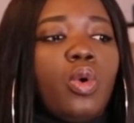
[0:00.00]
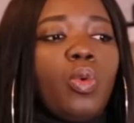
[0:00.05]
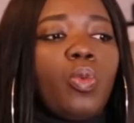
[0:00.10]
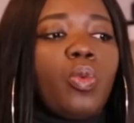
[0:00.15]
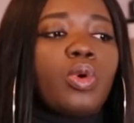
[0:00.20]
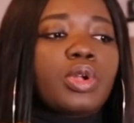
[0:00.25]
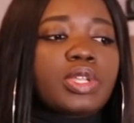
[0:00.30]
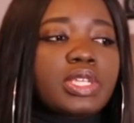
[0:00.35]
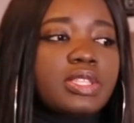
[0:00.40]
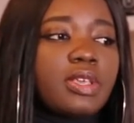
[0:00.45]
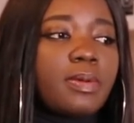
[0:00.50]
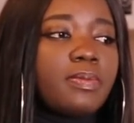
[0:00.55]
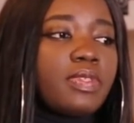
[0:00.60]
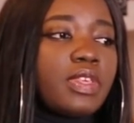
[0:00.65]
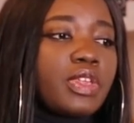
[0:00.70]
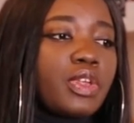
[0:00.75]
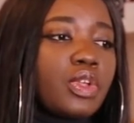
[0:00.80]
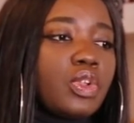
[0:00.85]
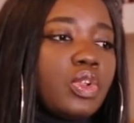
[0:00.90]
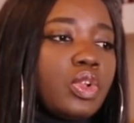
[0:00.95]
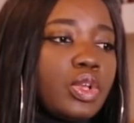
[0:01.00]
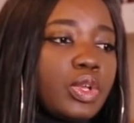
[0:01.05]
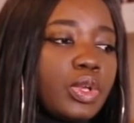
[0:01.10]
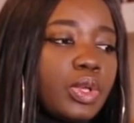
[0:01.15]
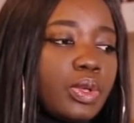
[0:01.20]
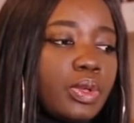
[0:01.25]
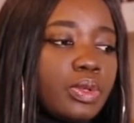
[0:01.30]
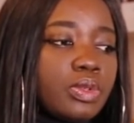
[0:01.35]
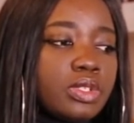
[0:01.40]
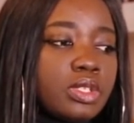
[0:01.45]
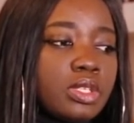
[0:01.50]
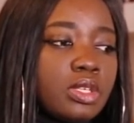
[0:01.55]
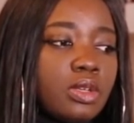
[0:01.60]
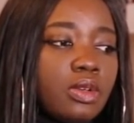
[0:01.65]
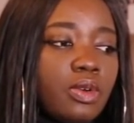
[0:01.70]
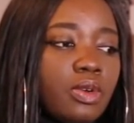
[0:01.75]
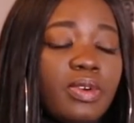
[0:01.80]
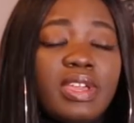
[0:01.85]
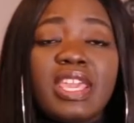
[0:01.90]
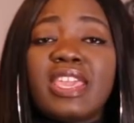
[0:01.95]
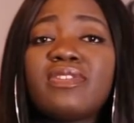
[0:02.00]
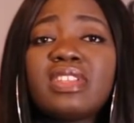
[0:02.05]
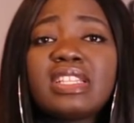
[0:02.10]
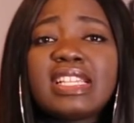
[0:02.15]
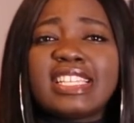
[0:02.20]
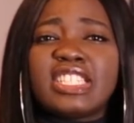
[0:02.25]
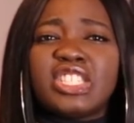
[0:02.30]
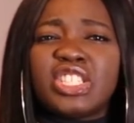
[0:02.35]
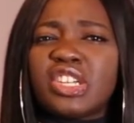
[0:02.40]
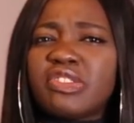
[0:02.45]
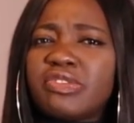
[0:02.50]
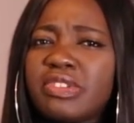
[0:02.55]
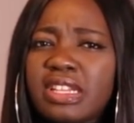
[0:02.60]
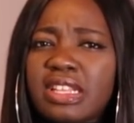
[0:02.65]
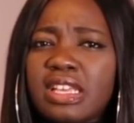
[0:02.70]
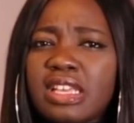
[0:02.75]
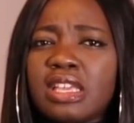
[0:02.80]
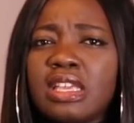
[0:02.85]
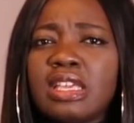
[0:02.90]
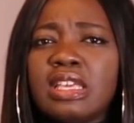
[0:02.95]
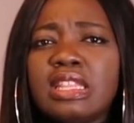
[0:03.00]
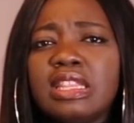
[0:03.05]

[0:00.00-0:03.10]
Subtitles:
watch something on logos, or even like generally,